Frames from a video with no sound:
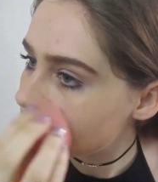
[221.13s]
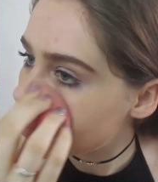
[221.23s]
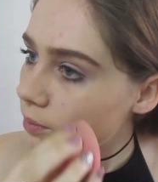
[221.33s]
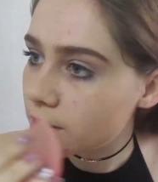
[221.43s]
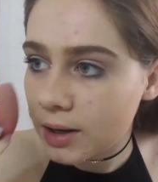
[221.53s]
I
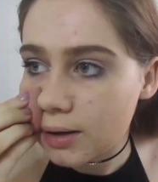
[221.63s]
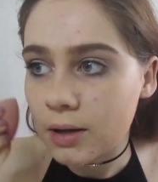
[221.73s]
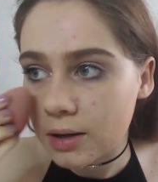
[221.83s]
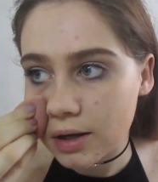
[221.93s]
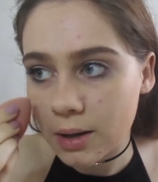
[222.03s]
don't want
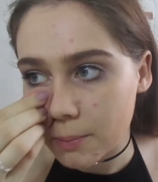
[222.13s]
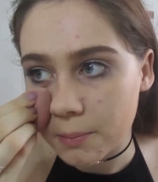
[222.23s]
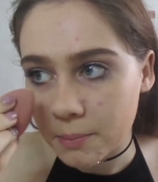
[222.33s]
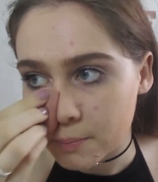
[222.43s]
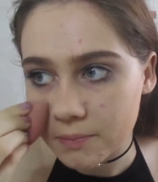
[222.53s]

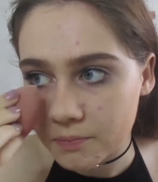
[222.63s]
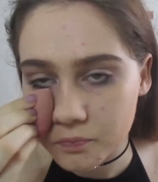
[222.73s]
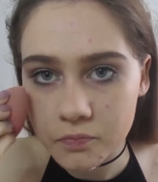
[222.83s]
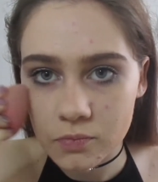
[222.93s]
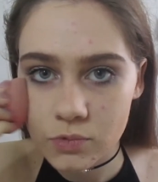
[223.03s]
to
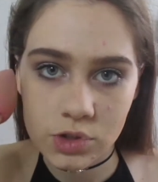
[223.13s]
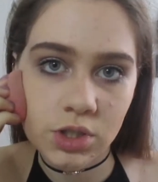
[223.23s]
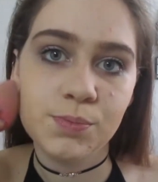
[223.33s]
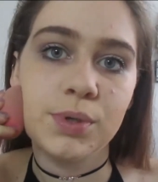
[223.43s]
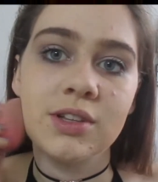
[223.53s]

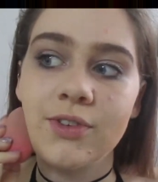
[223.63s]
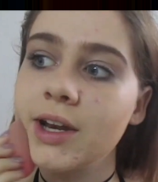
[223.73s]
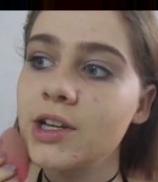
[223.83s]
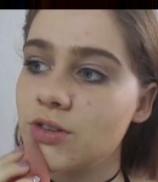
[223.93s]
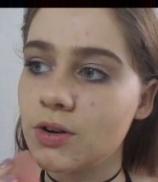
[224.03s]
just put the
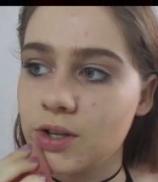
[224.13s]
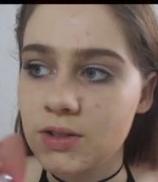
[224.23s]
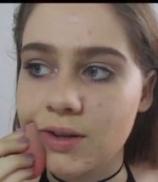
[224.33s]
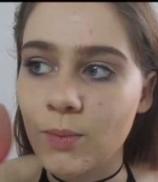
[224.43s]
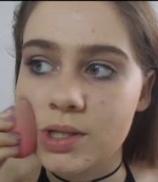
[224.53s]
foundation on, because
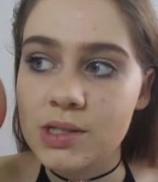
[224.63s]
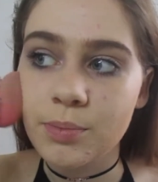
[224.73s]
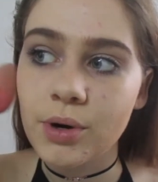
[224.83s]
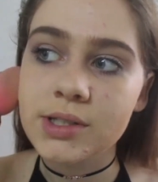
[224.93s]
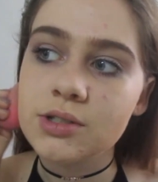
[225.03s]
then what's the
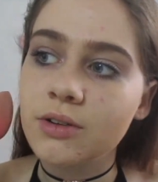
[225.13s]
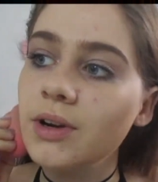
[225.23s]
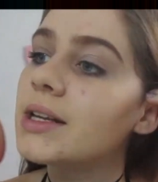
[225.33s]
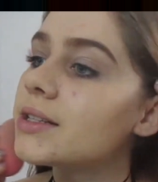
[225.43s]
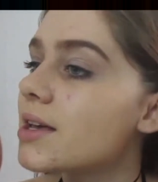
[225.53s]
point? You're not
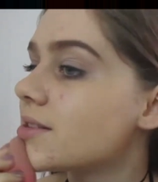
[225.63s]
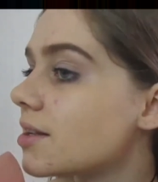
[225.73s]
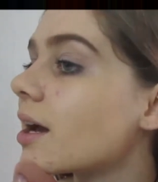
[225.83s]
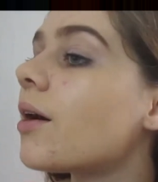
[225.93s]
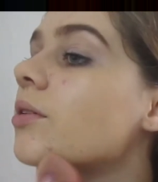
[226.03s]
really
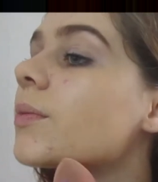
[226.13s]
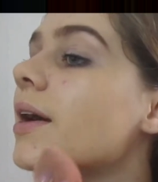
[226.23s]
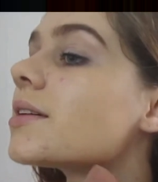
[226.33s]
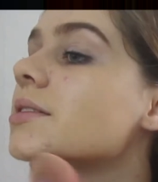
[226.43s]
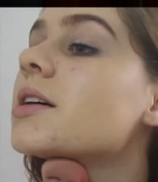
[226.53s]
testing how it
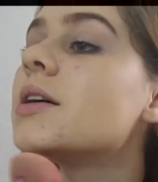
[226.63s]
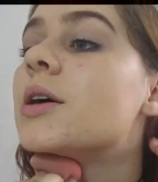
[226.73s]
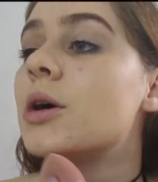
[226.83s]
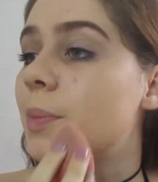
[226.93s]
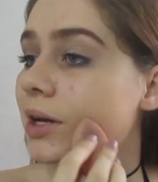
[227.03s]
wears.
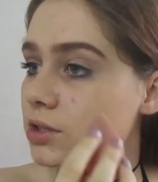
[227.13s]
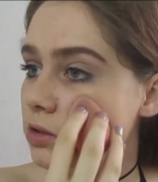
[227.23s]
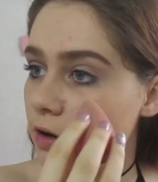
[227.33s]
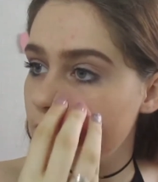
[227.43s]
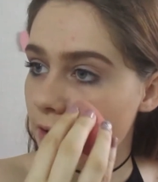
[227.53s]
But
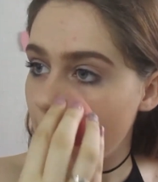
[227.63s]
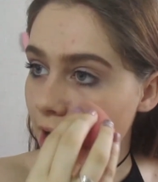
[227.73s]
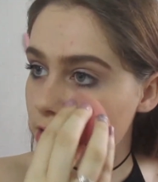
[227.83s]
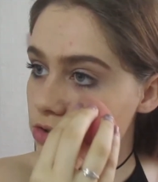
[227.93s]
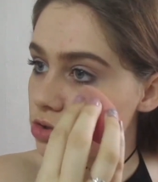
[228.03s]
so far
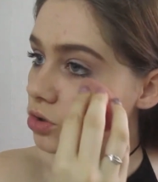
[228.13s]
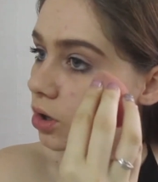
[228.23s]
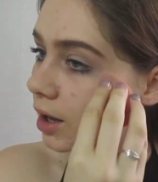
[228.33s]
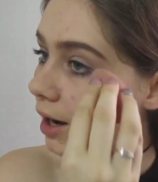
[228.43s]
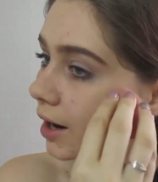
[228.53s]
I do
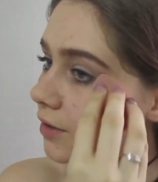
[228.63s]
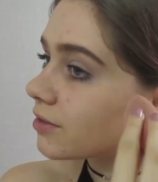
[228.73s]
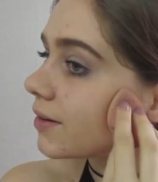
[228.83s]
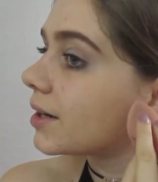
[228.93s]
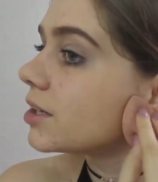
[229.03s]
not like
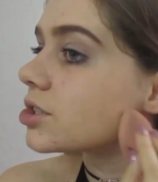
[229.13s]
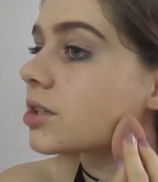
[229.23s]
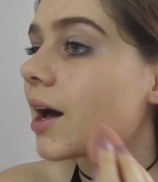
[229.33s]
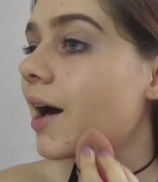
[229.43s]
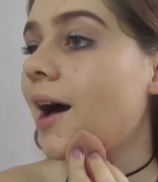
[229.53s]
this
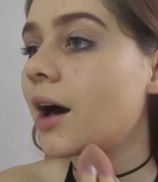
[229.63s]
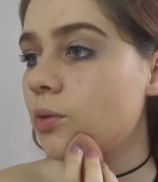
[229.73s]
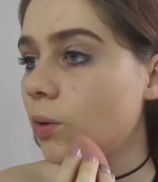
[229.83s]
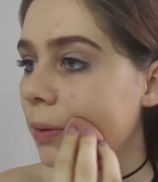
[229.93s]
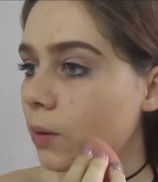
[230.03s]
foundation
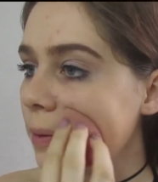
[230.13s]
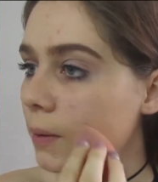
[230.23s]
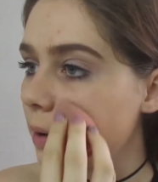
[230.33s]
at all.